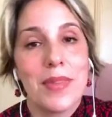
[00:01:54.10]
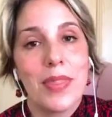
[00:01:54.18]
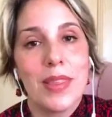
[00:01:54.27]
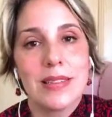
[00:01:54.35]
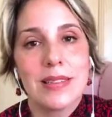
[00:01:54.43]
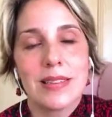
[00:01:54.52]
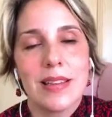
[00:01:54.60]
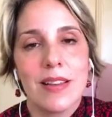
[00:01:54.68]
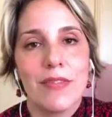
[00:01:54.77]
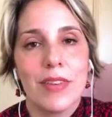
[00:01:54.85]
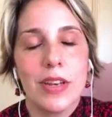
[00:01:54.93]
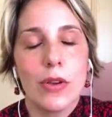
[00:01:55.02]
this
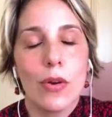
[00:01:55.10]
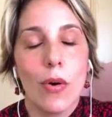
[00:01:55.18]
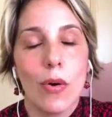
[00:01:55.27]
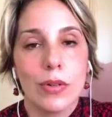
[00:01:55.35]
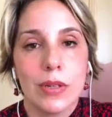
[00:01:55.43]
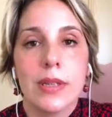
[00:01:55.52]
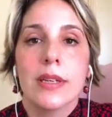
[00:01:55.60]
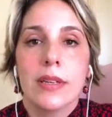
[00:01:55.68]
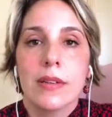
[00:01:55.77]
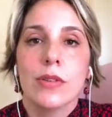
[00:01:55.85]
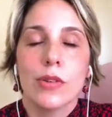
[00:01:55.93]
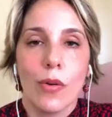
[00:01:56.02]
video on
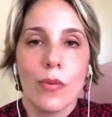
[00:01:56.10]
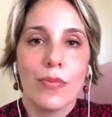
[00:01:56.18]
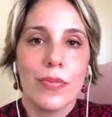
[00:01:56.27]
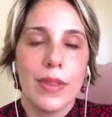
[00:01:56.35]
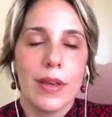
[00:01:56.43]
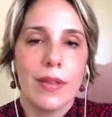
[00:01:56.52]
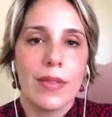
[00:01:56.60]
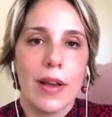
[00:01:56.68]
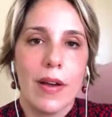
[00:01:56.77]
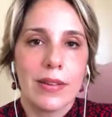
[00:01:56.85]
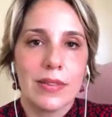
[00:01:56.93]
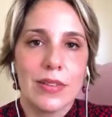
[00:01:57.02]
the
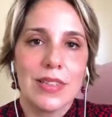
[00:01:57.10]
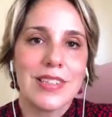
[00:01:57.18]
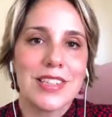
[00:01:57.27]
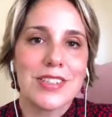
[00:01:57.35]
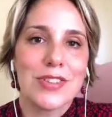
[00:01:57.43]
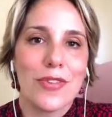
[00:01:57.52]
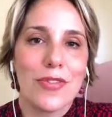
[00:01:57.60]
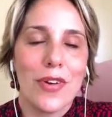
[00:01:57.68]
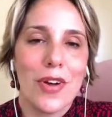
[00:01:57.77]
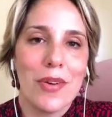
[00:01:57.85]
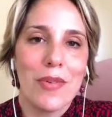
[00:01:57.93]
characteristics of